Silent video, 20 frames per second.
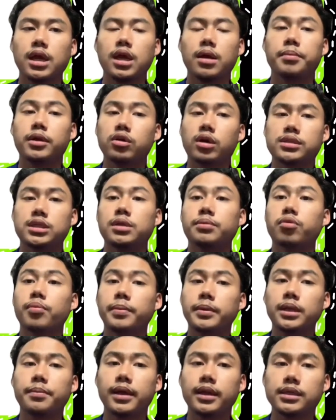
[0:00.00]
because it
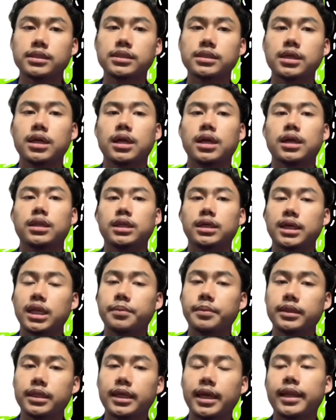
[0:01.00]
properly balances the
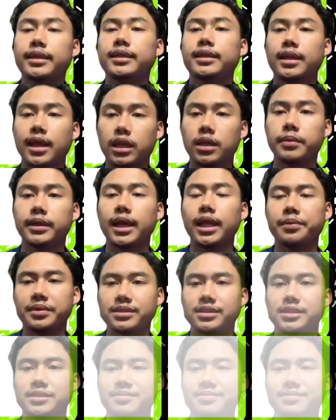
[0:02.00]
kinematic and dynamic elements.